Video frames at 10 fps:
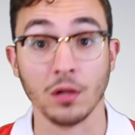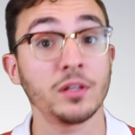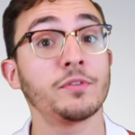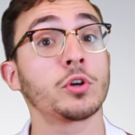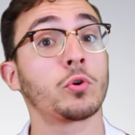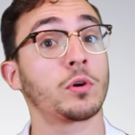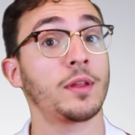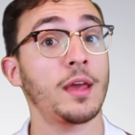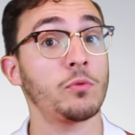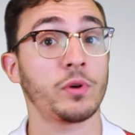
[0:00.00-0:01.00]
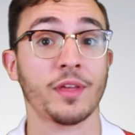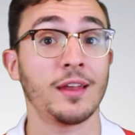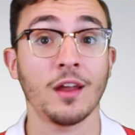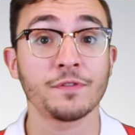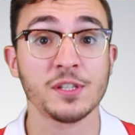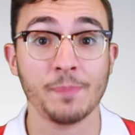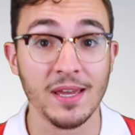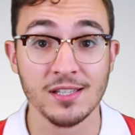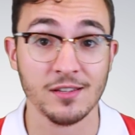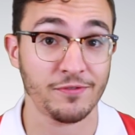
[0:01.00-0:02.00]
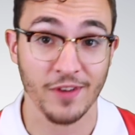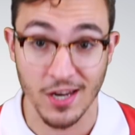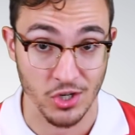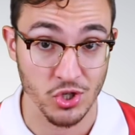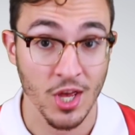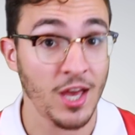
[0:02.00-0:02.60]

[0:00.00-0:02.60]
leaving Cornet with enough space to finish.